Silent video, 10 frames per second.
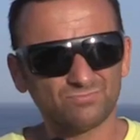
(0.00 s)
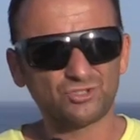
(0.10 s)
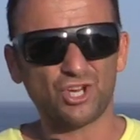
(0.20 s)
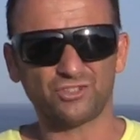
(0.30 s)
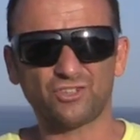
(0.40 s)

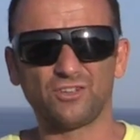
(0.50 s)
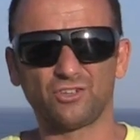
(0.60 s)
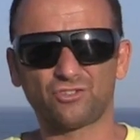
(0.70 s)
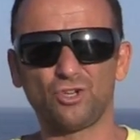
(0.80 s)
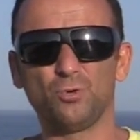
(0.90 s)
just under
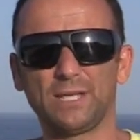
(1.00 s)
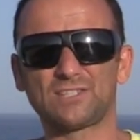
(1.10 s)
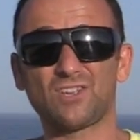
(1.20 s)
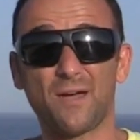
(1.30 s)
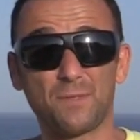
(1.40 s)
2 weeks'
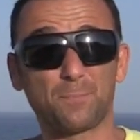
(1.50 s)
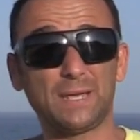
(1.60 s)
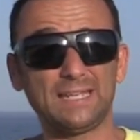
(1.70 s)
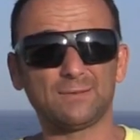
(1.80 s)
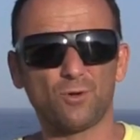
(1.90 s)
time, the
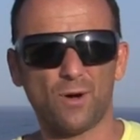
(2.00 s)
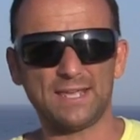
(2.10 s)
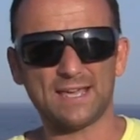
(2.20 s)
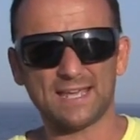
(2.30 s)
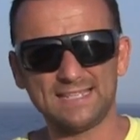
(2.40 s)

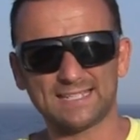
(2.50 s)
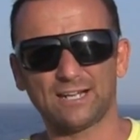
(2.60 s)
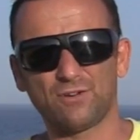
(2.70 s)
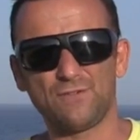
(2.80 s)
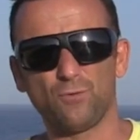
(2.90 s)
PWA in
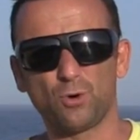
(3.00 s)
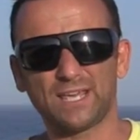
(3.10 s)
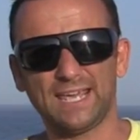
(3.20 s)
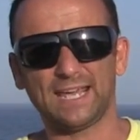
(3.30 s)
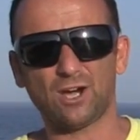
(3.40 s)
Tenerife will
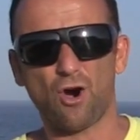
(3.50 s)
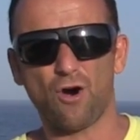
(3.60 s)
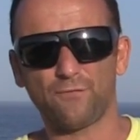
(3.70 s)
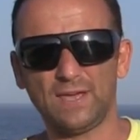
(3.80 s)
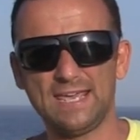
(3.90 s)
kick
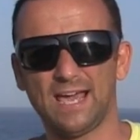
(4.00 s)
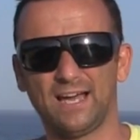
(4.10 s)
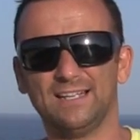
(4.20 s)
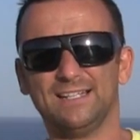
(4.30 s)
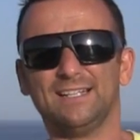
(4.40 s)
off here.
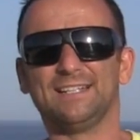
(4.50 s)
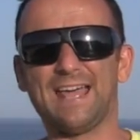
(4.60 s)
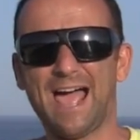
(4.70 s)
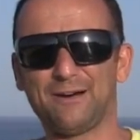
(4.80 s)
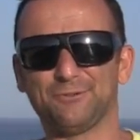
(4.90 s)

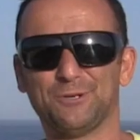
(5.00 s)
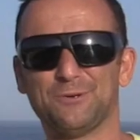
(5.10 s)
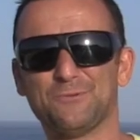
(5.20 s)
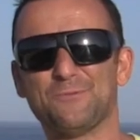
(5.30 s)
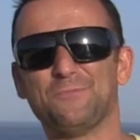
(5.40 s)
Now,
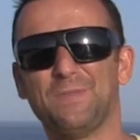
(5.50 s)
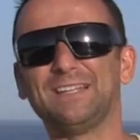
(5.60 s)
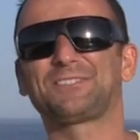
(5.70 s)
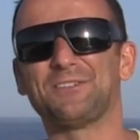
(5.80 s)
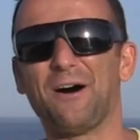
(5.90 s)

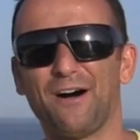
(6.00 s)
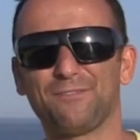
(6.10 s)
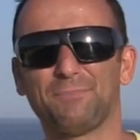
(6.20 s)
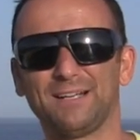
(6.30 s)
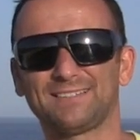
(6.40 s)
let's start
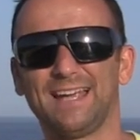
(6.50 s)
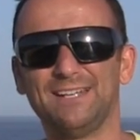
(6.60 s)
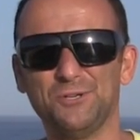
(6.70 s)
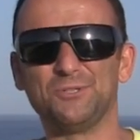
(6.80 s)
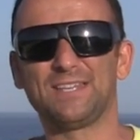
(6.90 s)
off by saying
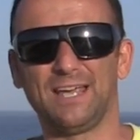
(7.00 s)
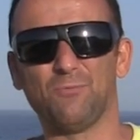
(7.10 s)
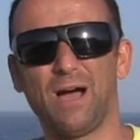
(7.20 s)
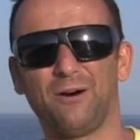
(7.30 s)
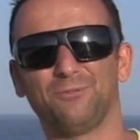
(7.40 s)
who's here.
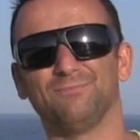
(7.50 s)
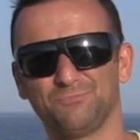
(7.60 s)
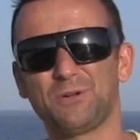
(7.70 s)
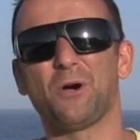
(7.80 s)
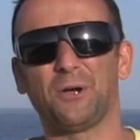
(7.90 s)
Well,
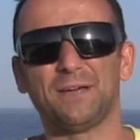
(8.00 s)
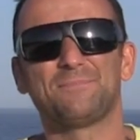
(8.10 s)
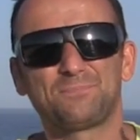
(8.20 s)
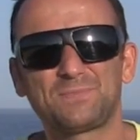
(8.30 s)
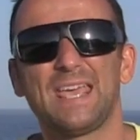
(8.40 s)
we've got to
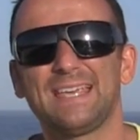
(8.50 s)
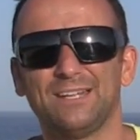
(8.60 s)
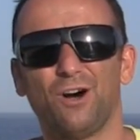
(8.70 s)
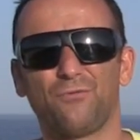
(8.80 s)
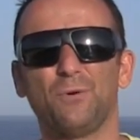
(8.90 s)
kick
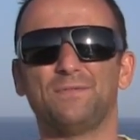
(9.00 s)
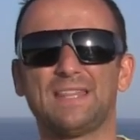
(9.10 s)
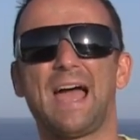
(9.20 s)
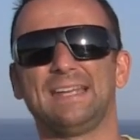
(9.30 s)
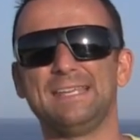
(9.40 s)
it off with
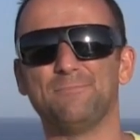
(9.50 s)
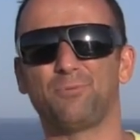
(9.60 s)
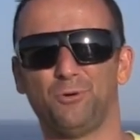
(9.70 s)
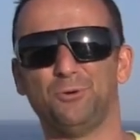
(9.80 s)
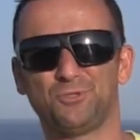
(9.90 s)
Dany
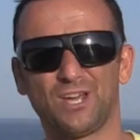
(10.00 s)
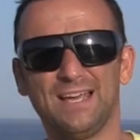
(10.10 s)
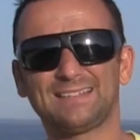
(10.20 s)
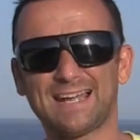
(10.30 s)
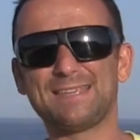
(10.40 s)
Bruch.
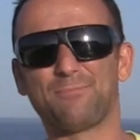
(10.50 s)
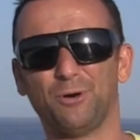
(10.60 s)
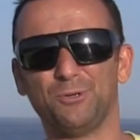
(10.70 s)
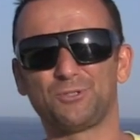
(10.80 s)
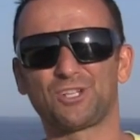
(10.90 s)
Dany
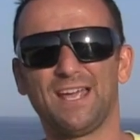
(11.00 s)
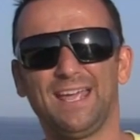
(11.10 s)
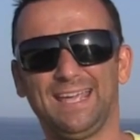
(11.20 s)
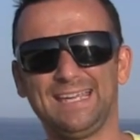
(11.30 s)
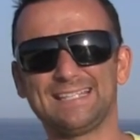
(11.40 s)
Bruch
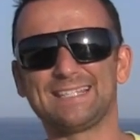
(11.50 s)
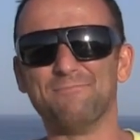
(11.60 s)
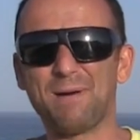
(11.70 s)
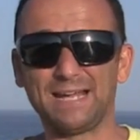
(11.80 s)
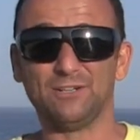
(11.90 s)
is the
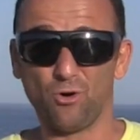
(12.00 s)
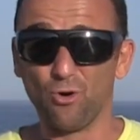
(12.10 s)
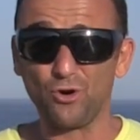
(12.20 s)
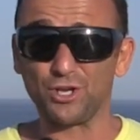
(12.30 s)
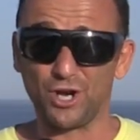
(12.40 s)
main
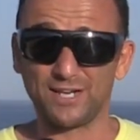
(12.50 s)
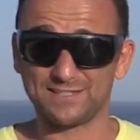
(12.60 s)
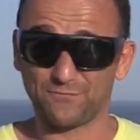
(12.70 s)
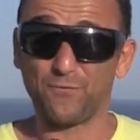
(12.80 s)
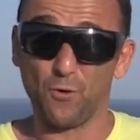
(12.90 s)

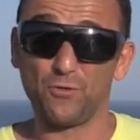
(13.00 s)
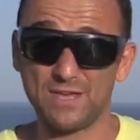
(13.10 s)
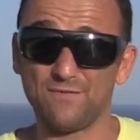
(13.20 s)
organizer for the